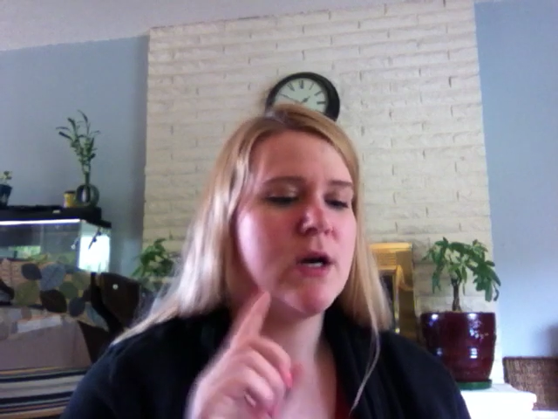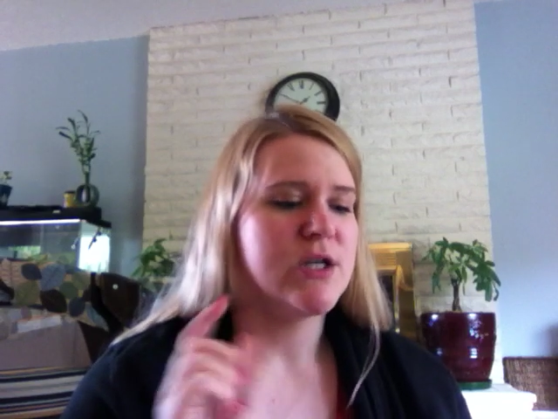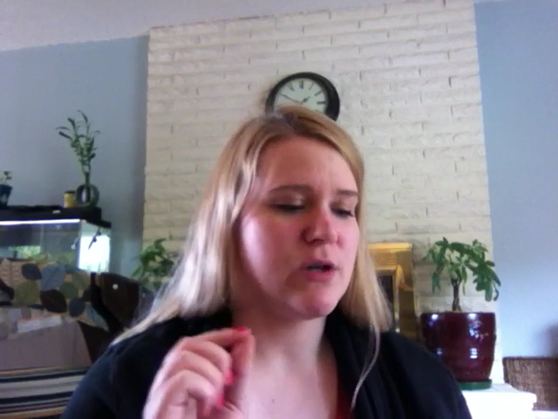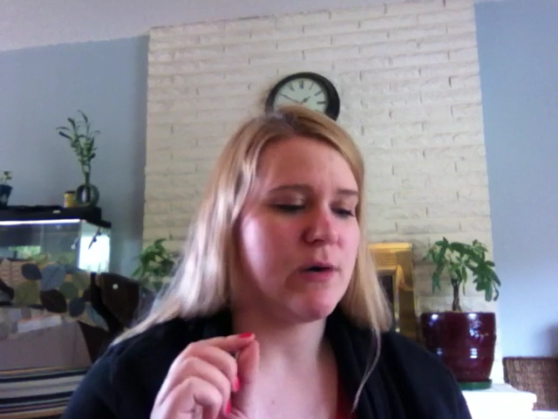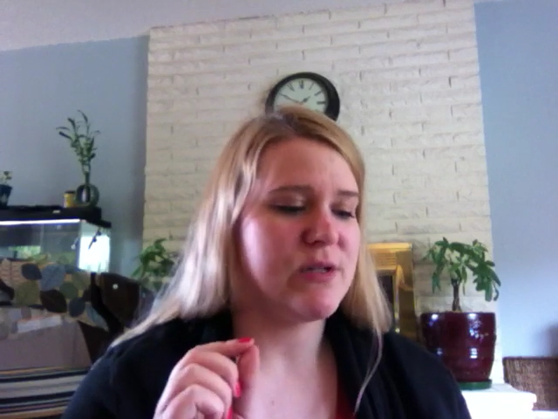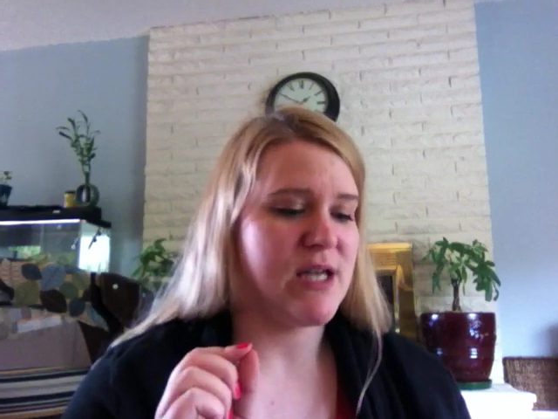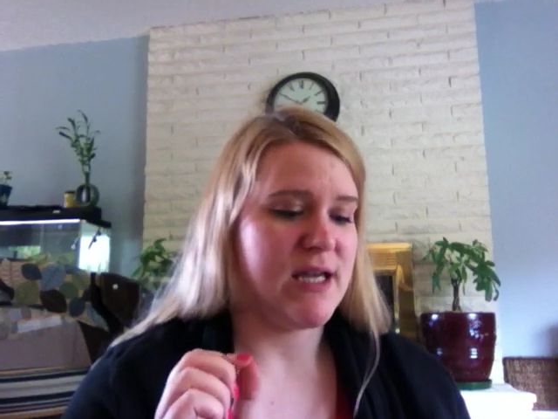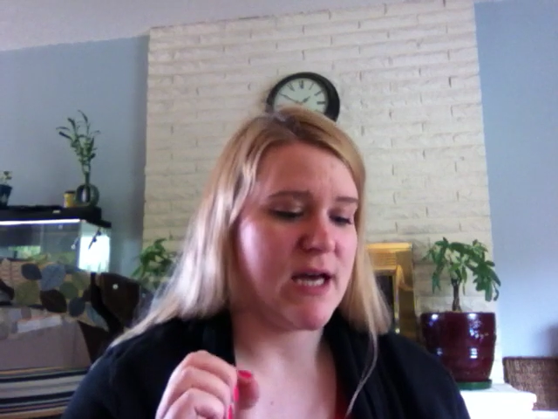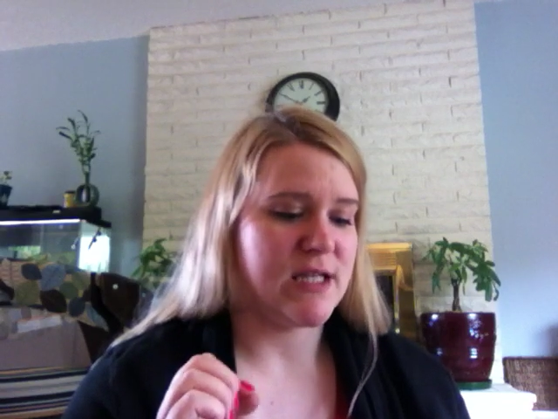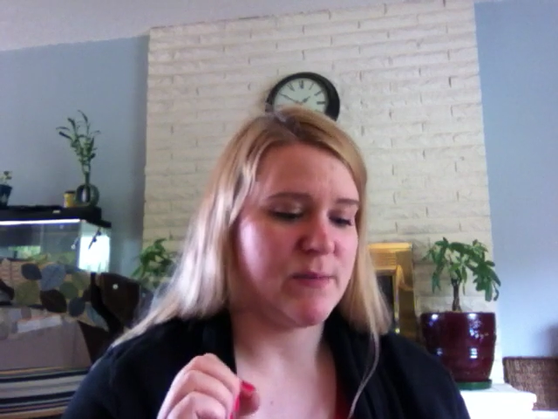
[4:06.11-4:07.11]
So I would say
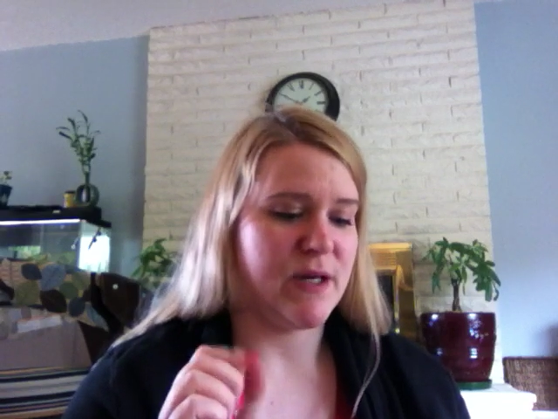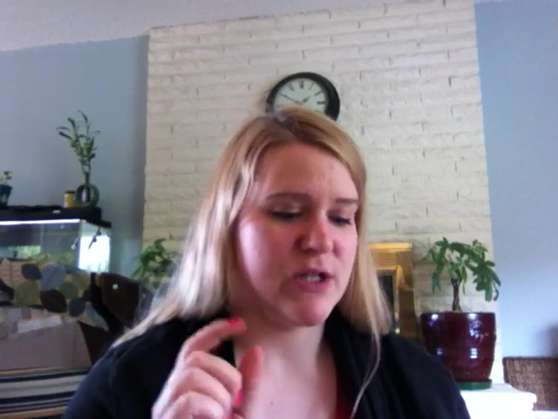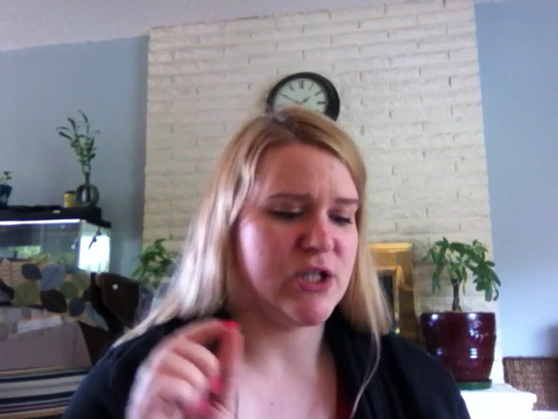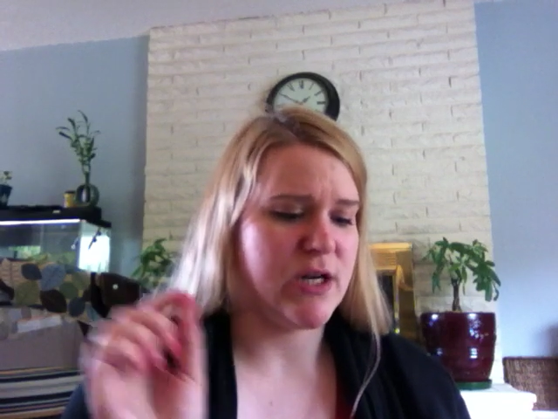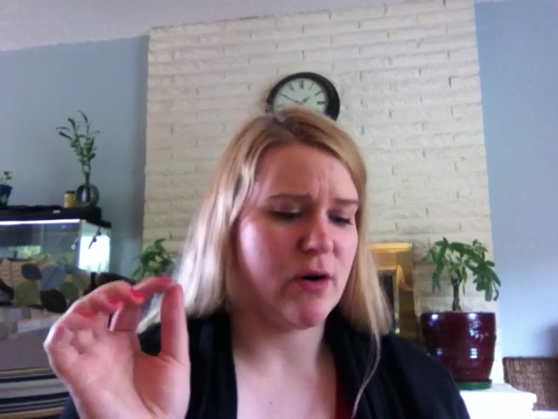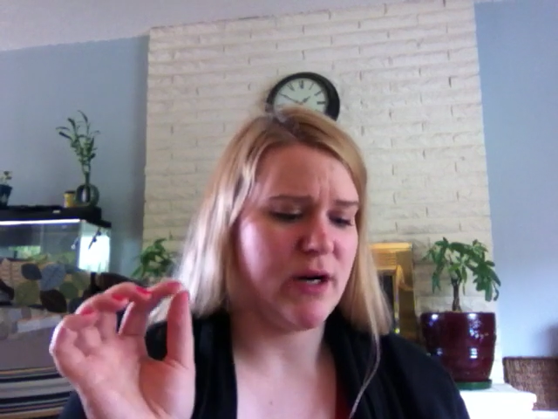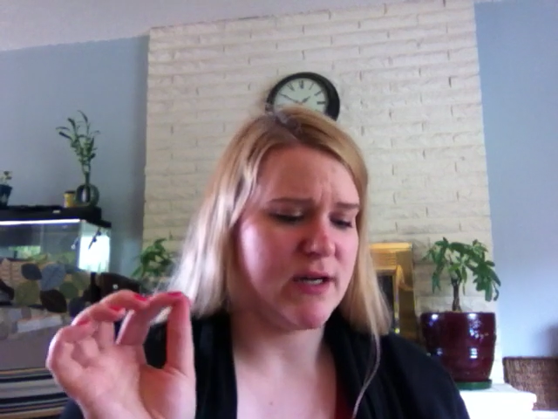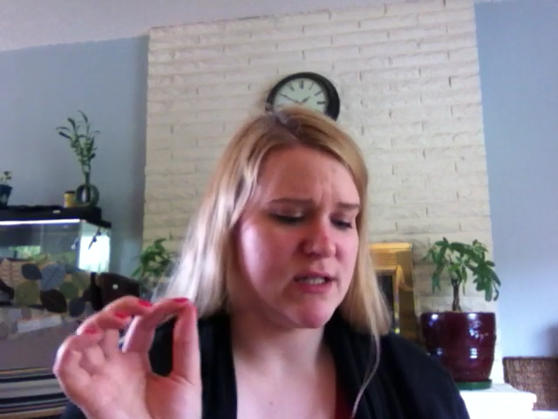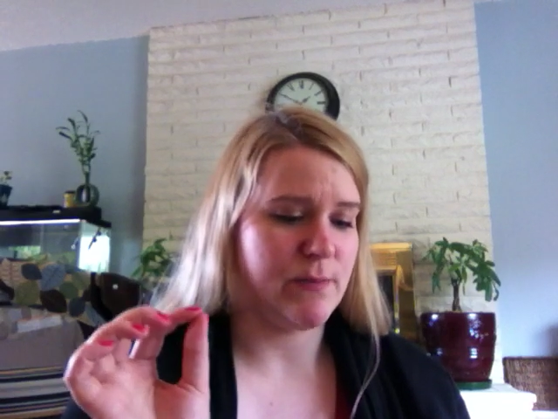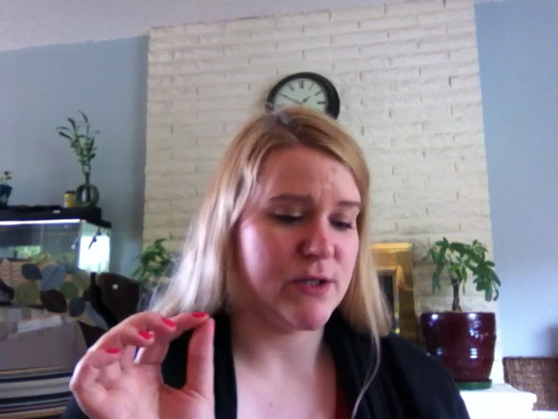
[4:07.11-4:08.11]
yes because she already
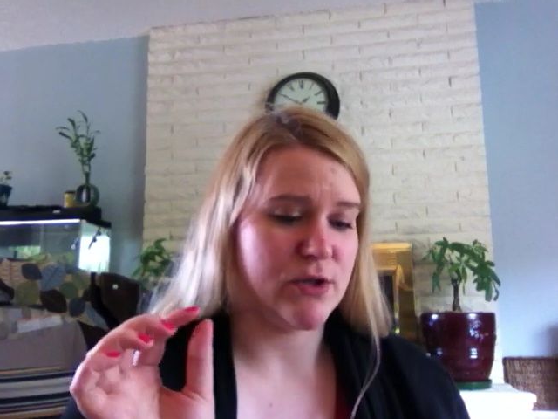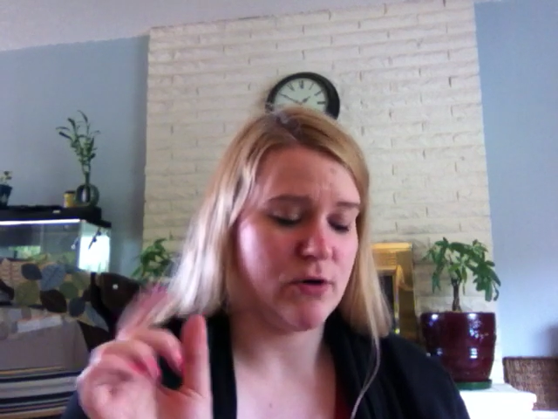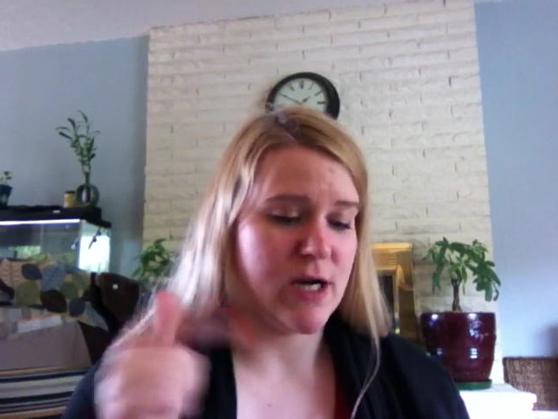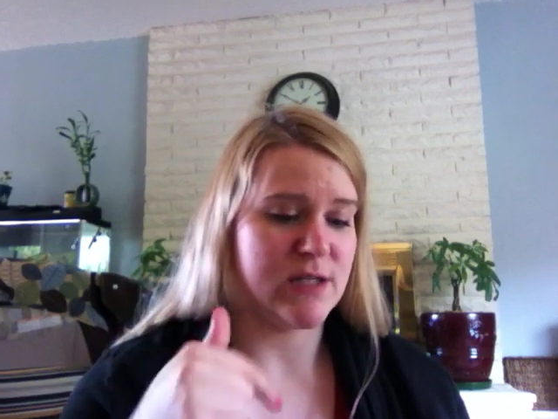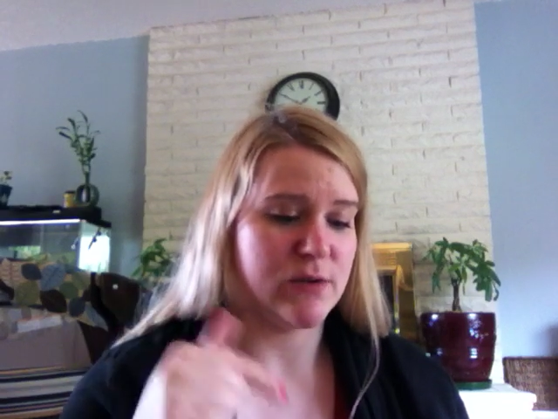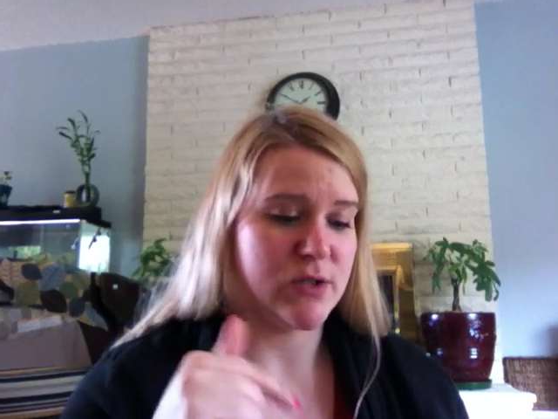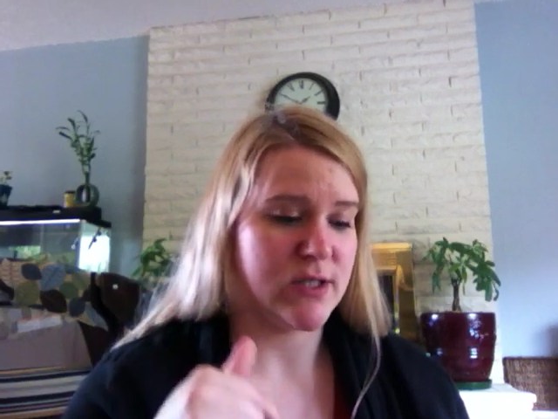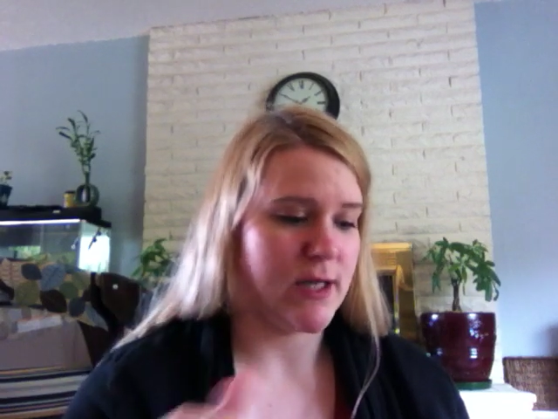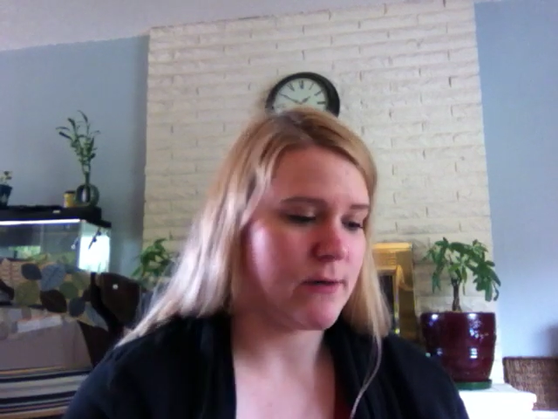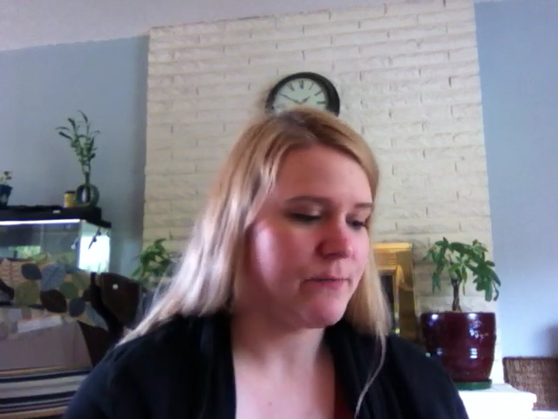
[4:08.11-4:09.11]
does the pincher grasp, which is
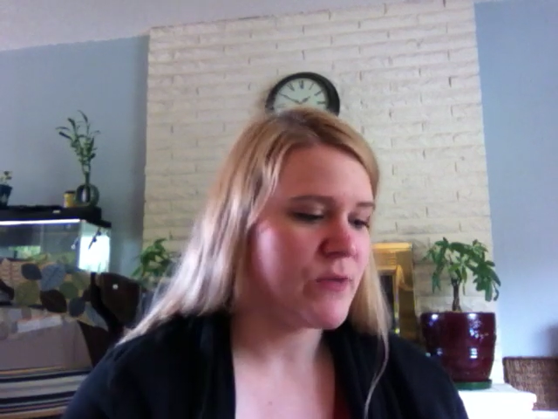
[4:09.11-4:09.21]
later.